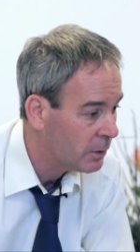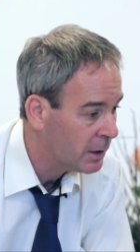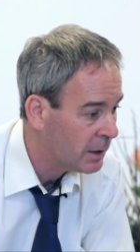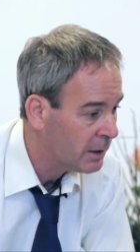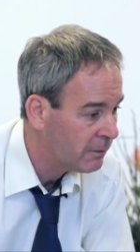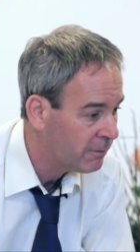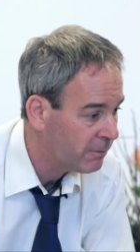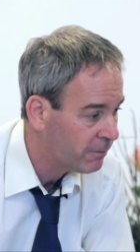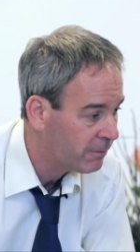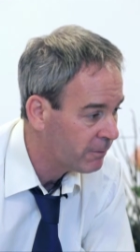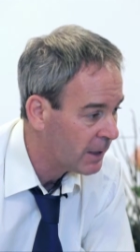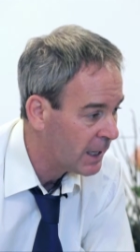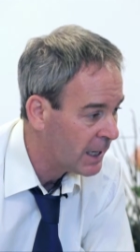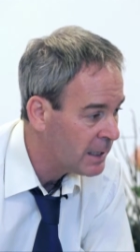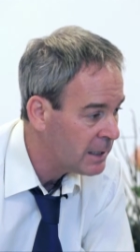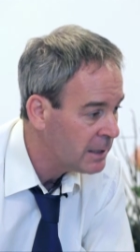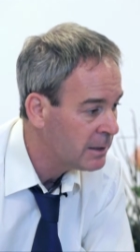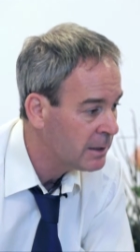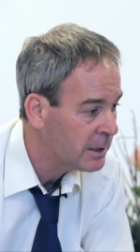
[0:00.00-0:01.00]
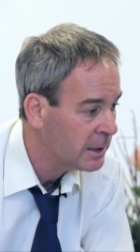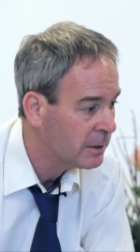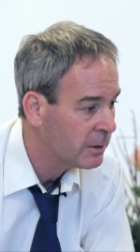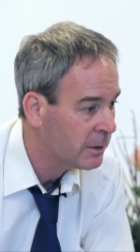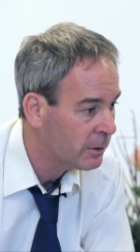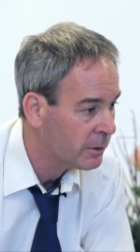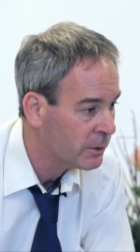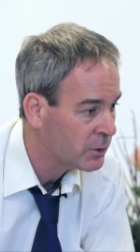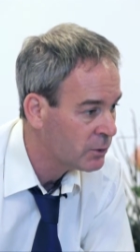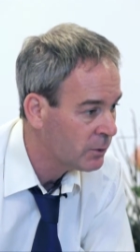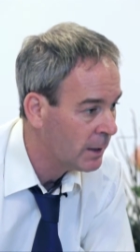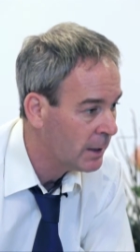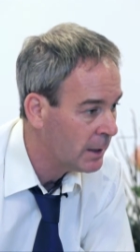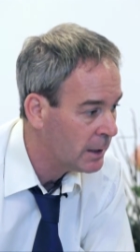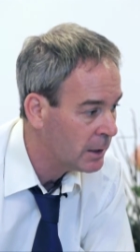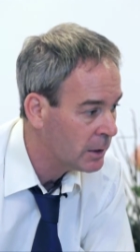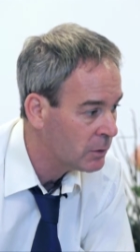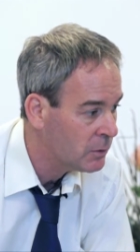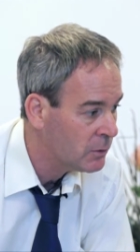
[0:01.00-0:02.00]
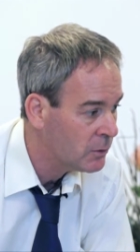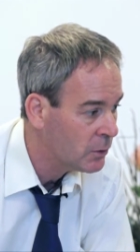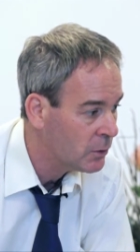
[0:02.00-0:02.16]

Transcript: if anything that Australia can